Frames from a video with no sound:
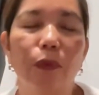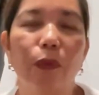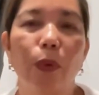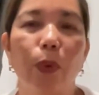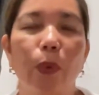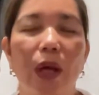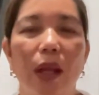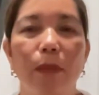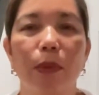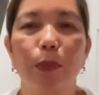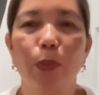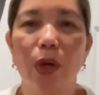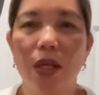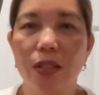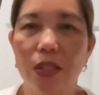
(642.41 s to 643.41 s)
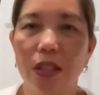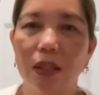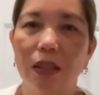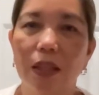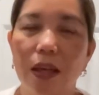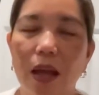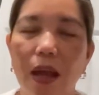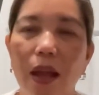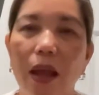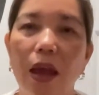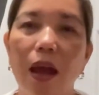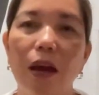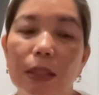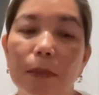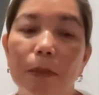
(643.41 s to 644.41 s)
for whatever project that I
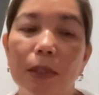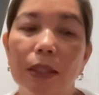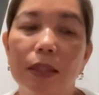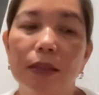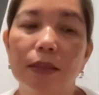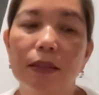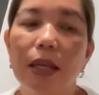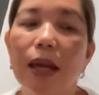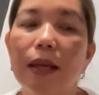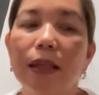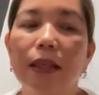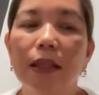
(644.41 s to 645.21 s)
have but yeah